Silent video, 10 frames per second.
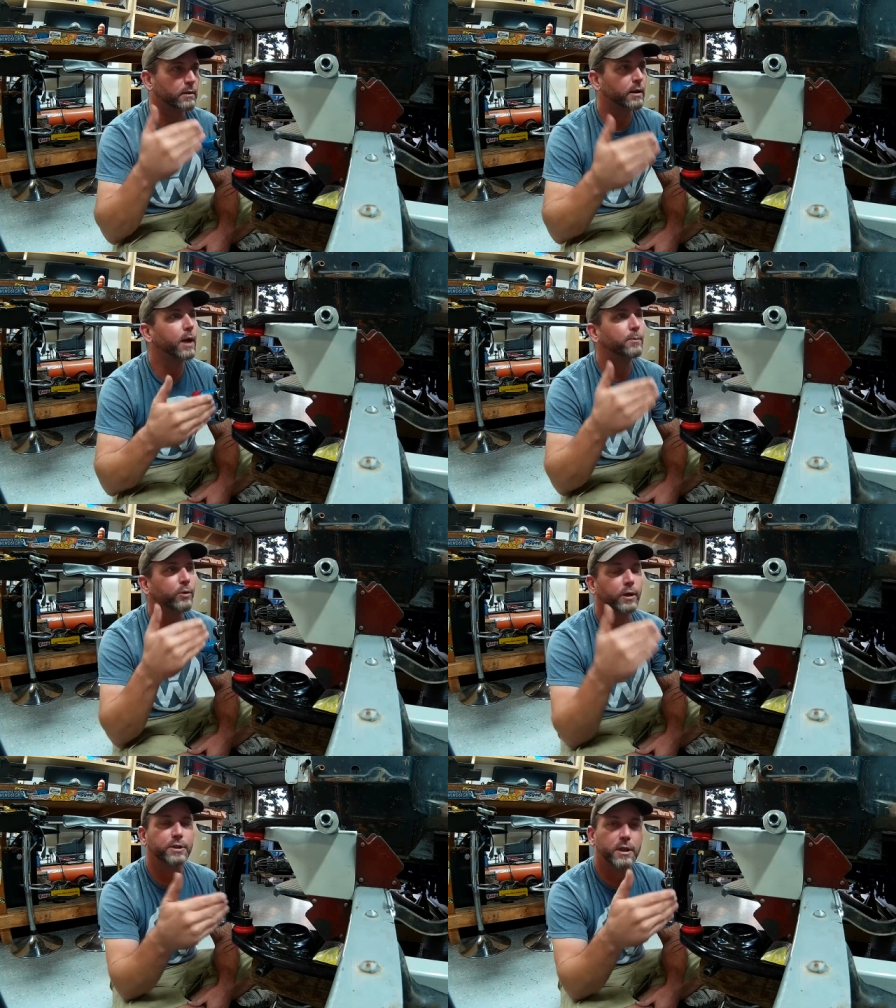
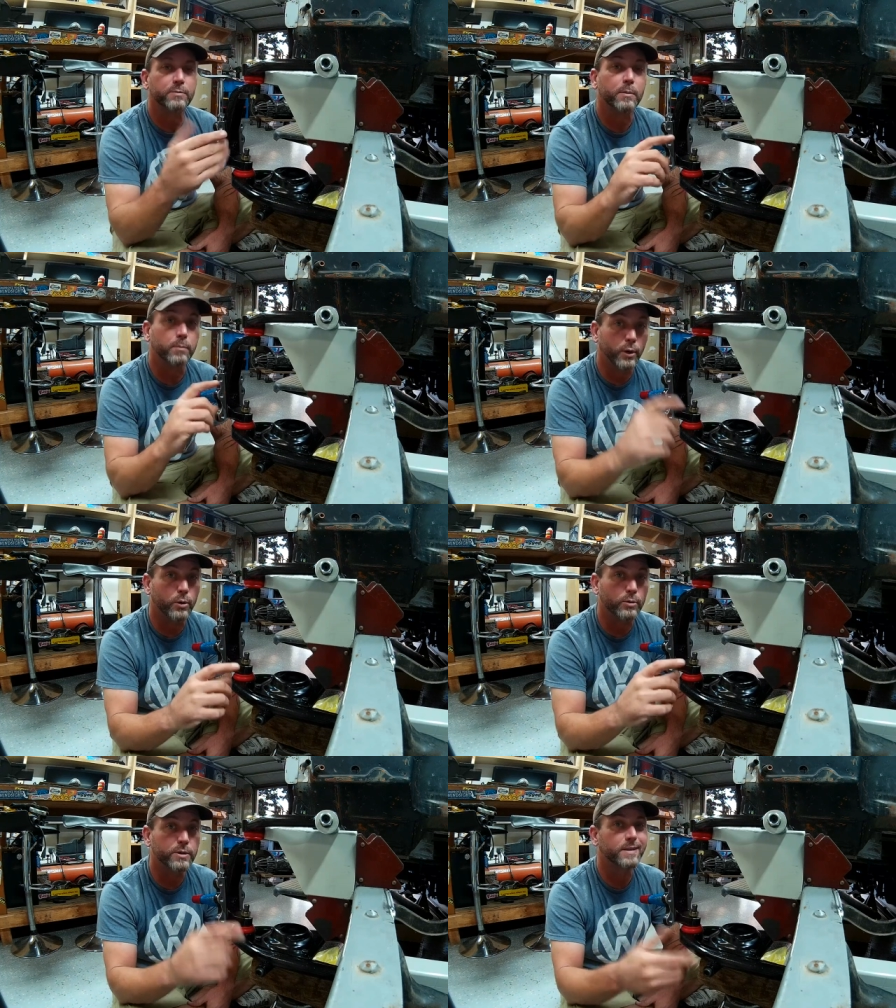upper adjustment
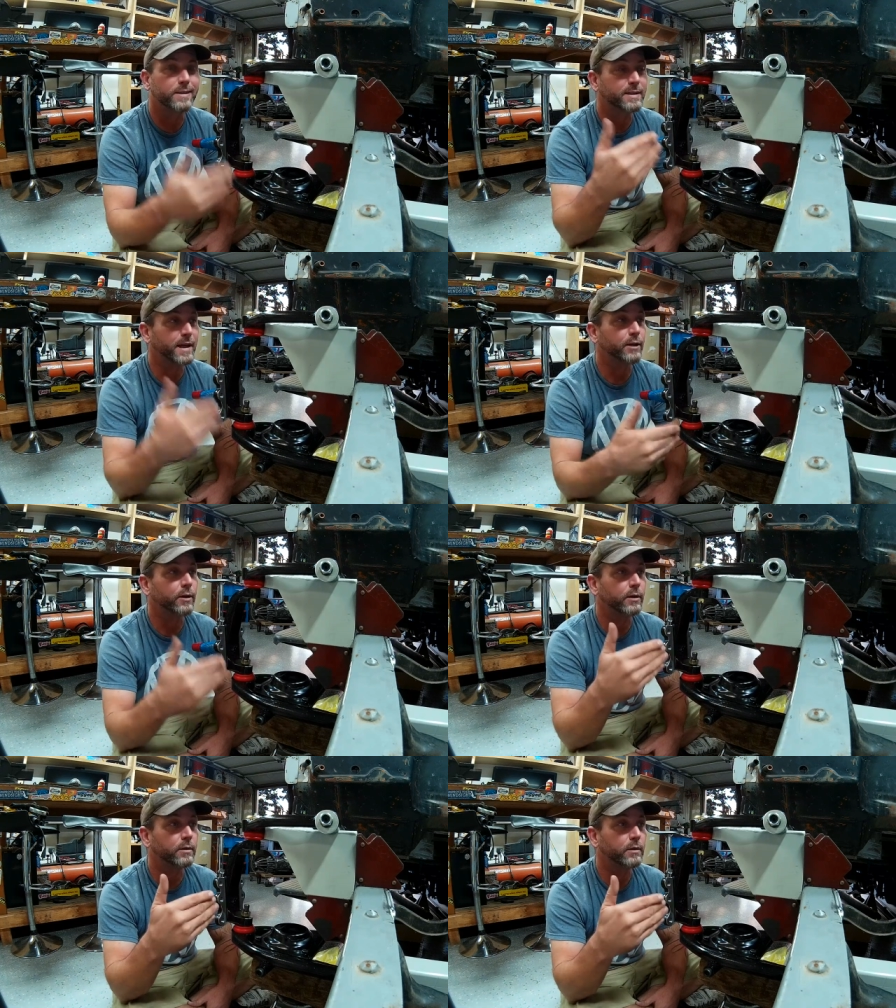bolts centered